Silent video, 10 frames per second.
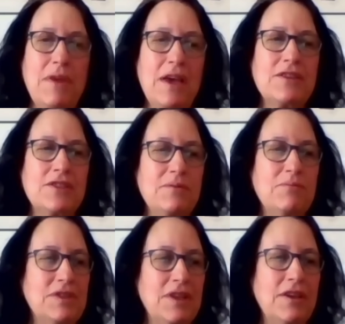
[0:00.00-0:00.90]
Most of these
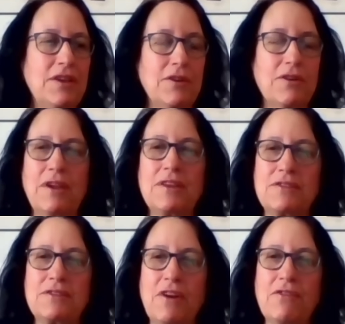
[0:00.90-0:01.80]
deaths were attributed
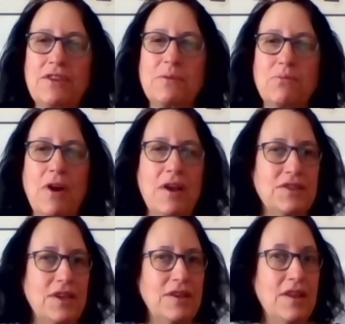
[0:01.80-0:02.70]
to childhood
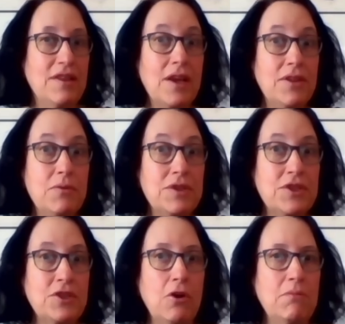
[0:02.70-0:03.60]
fever, a
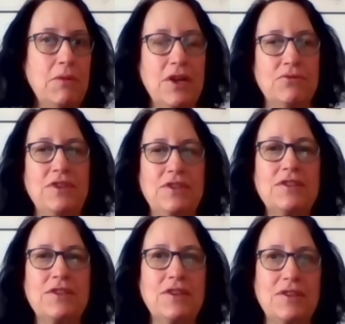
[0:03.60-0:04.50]
bacterial infection
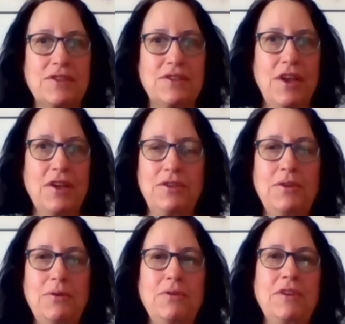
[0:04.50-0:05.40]
following
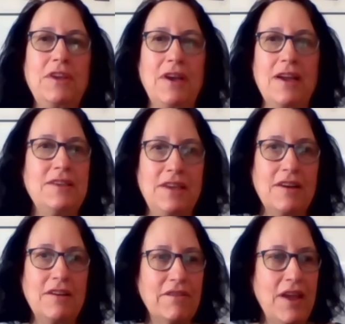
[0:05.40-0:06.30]
childbirth or a
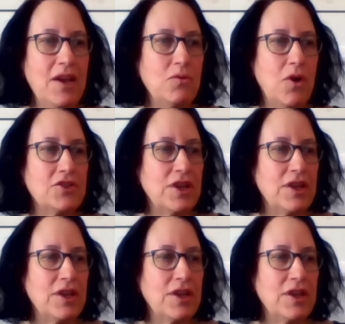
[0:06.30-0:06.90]
miscarriage. Even more